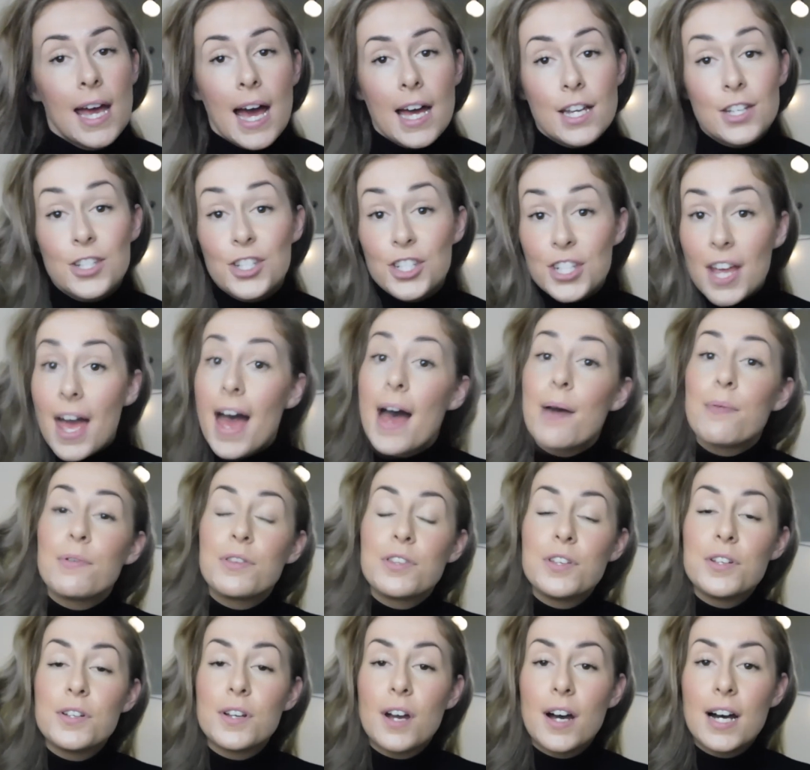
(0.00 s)
and share
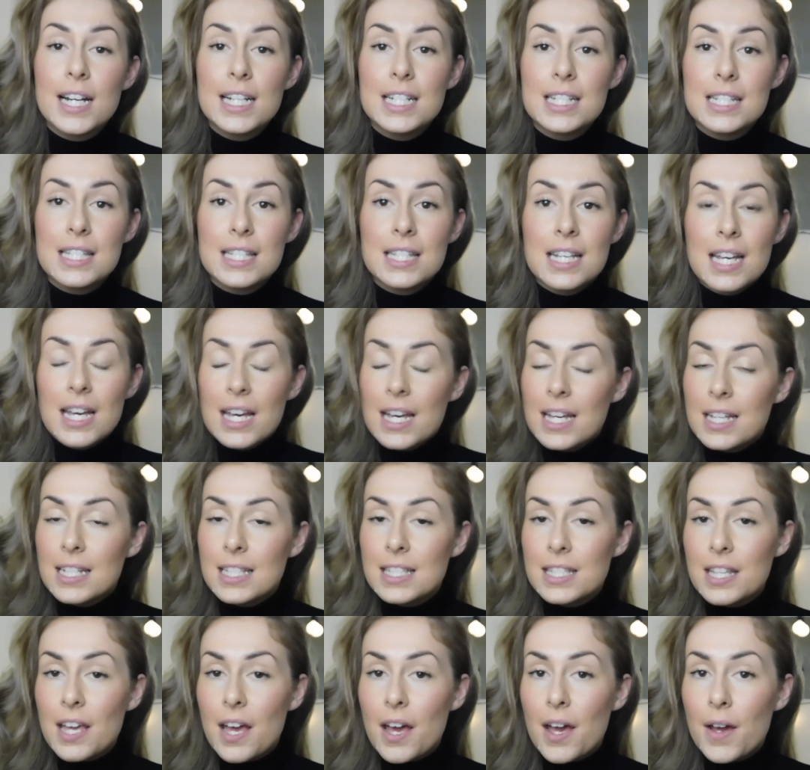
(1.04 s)
with you guys.
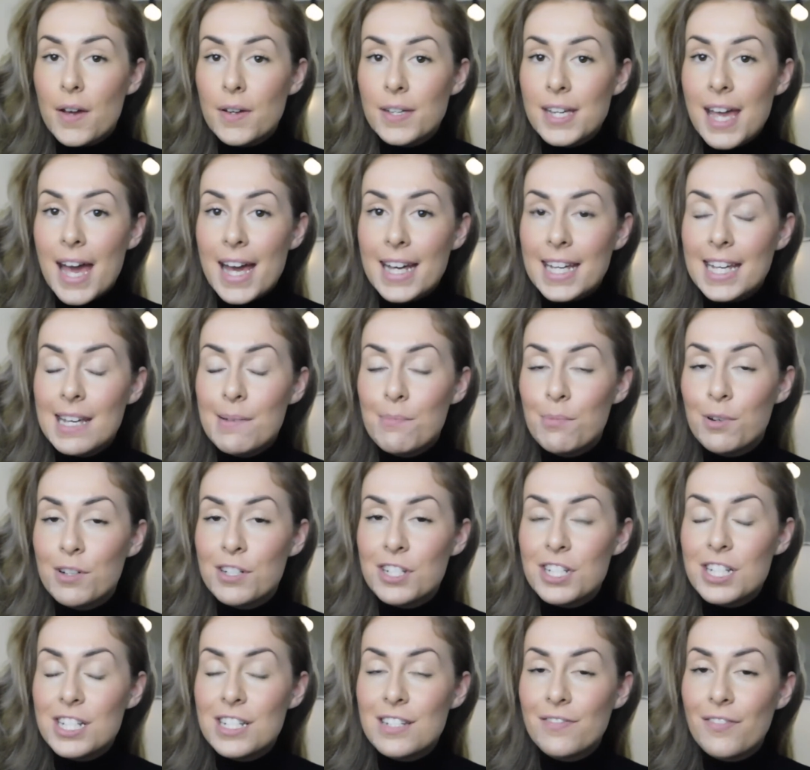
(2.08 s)
So yeah, keep
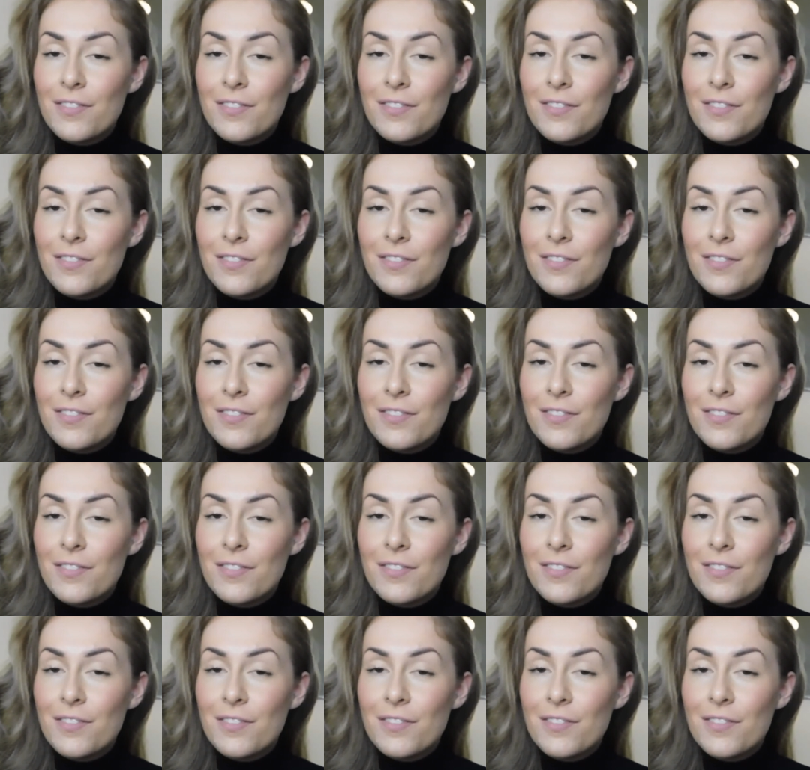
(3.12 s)
watching to